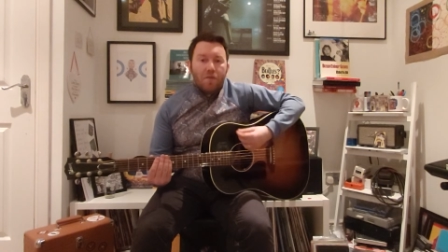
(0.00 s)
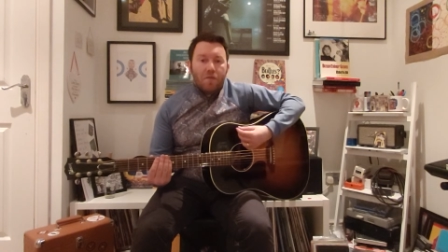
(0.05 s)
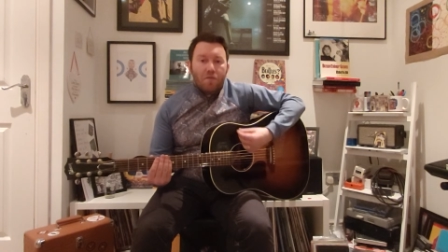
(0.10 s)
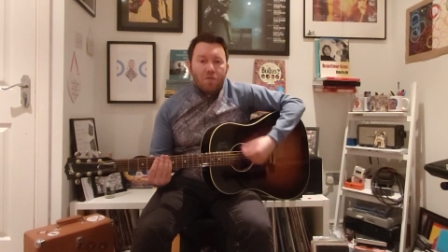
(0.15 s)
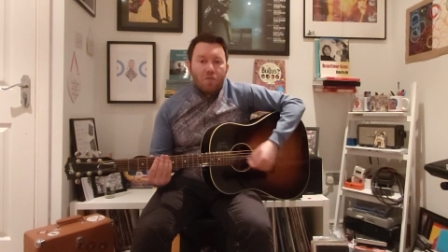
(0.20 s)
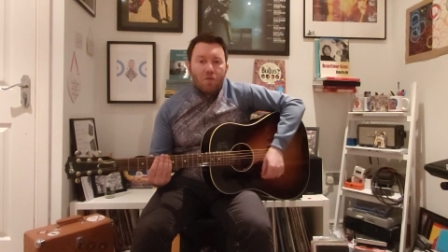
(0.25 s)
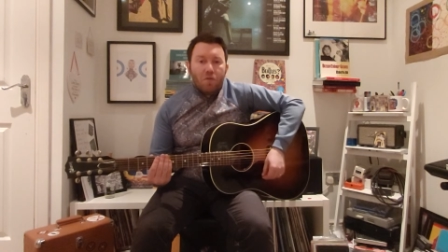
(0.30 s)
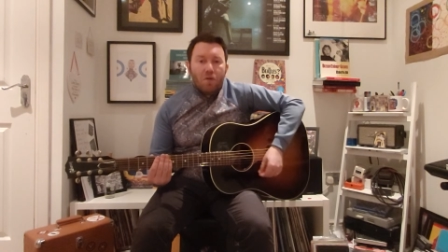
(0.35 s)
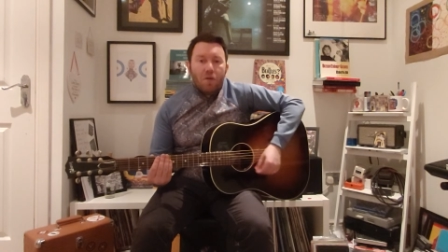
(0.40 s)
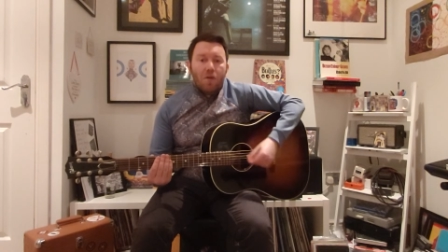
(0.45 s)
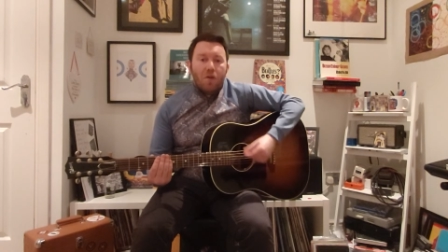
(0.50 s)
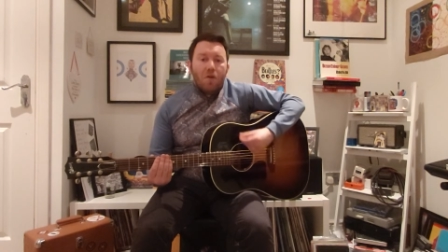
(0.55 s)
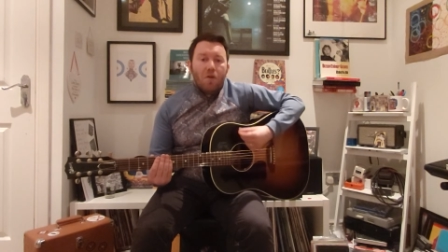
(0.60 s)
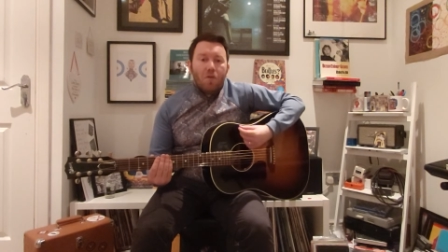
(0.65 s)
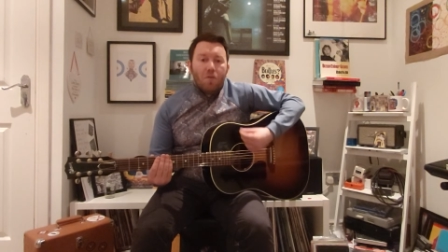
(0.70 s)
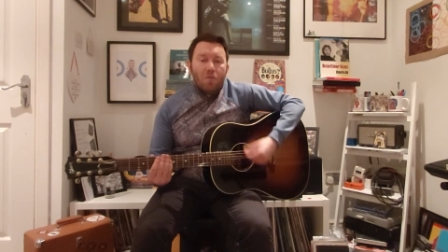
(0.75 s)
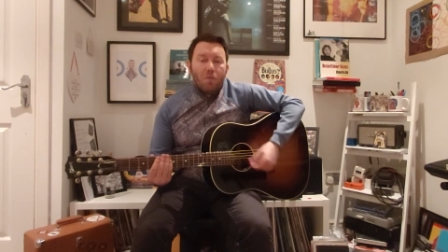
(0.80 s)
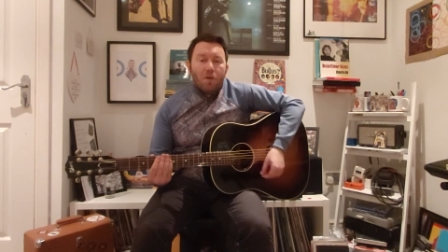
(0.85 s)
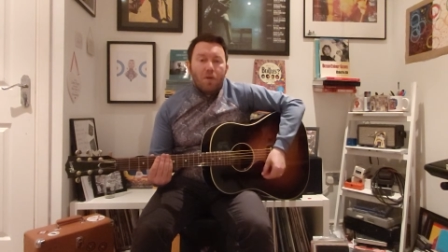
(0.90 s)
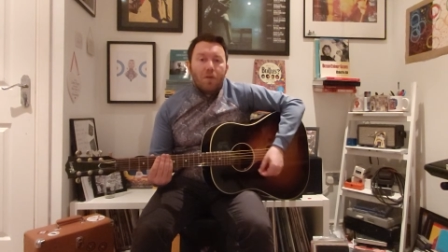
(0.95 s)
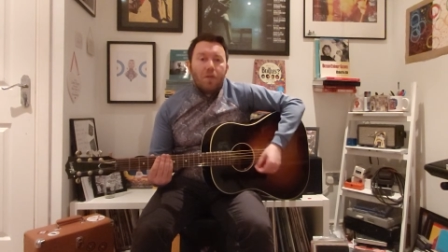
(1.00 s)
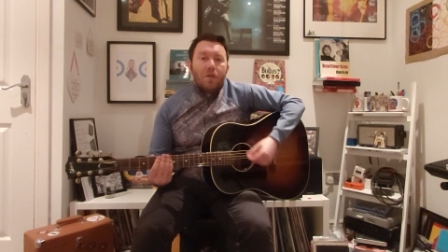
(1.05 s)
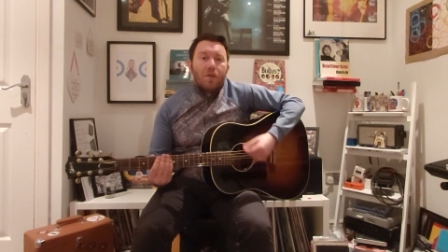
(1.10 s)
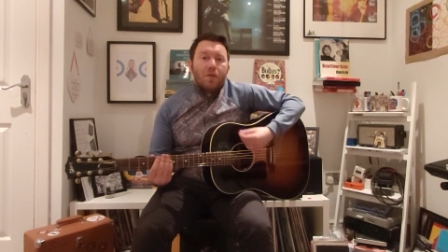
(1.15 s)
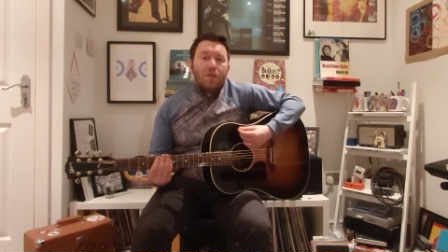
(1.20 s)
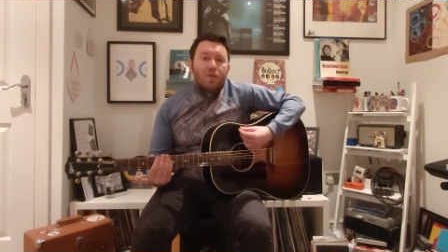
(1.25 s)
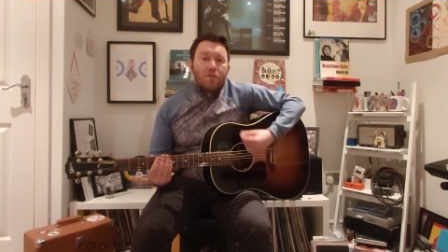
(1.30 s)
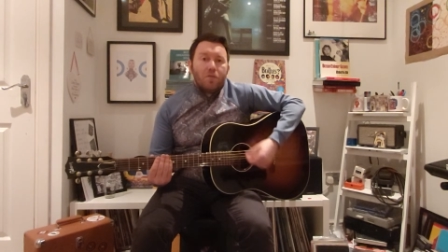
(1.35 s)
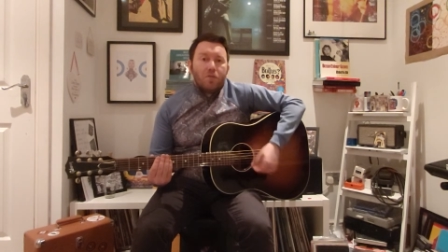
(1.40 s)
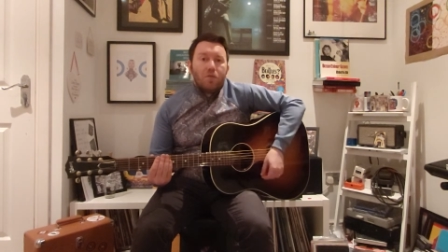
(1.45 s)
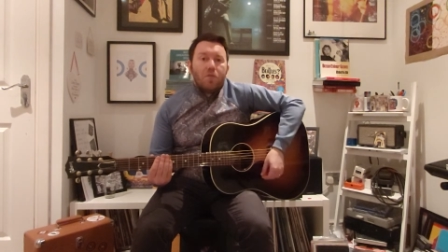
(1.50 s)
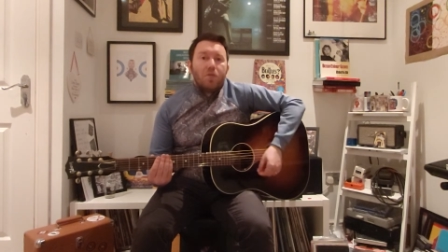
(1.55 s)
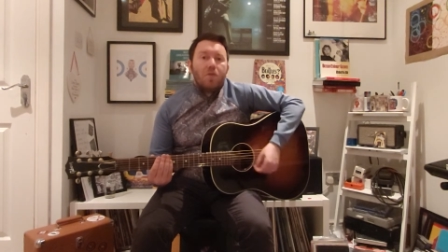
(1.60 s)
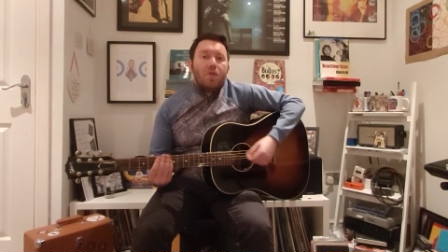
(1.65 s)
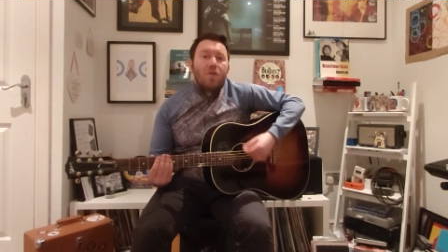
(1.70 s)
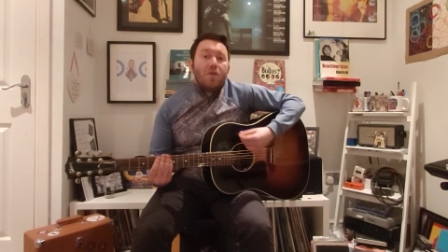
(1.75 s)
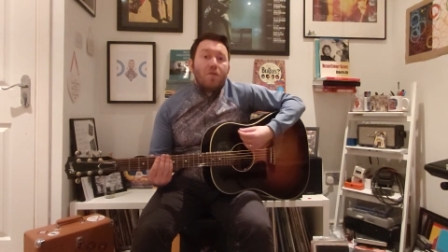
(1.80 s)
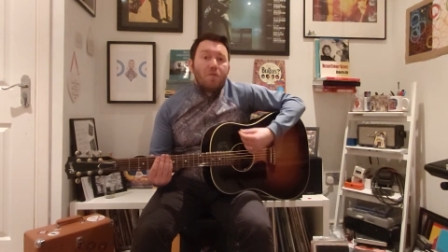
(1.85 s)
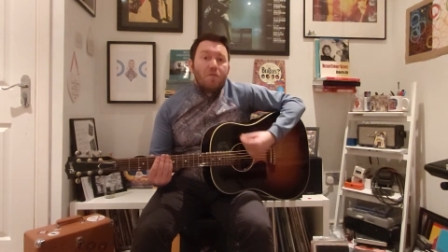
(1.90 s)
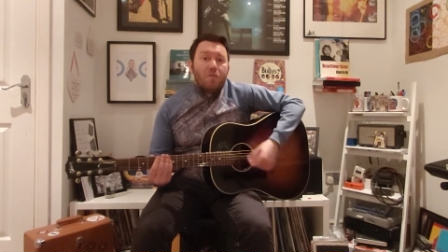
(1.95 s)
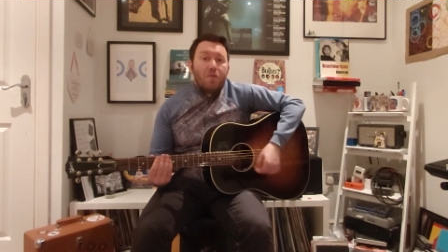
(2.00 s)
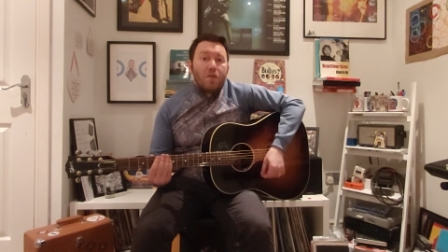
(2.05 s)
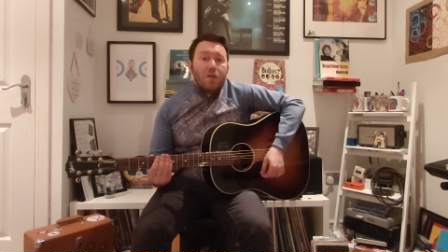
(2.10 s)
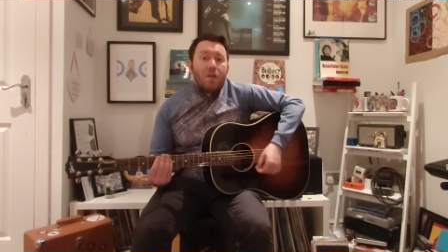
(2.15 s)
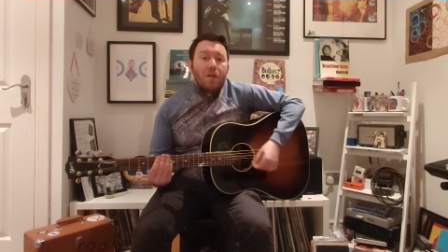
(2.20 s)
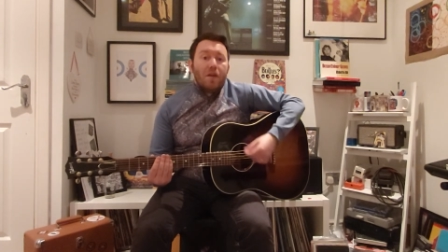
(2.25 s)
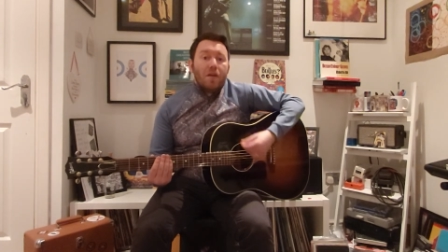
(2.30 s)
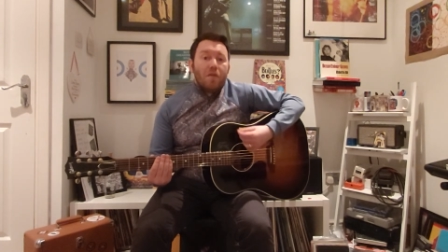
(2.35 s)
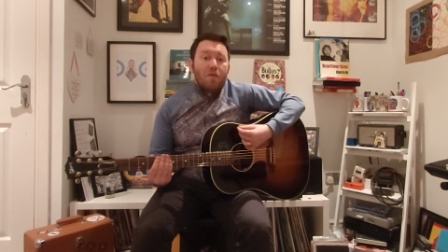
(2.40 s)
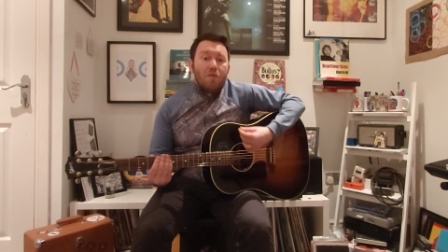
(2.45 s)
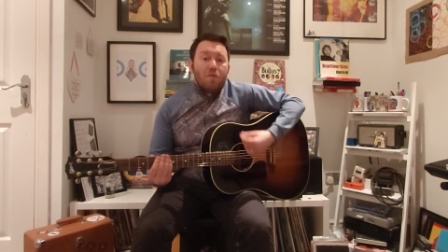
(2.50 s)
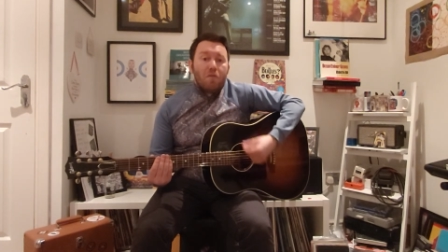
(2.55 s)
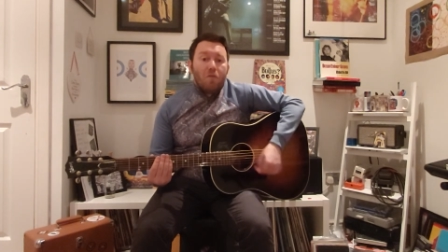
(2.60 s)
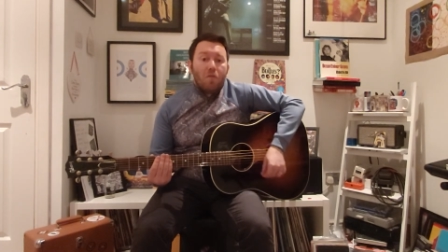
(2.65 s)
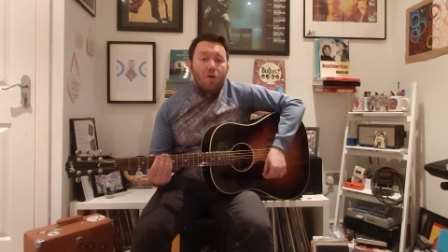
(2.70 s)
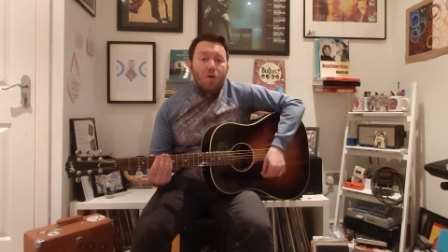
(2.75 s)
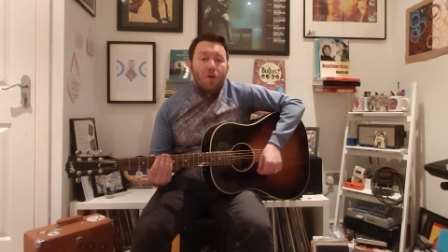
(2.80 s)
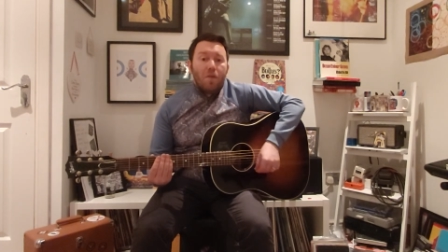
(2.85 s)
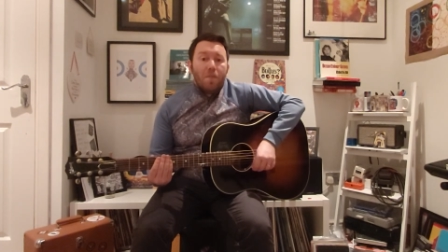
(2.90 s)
4, 1, 2, 3, 4.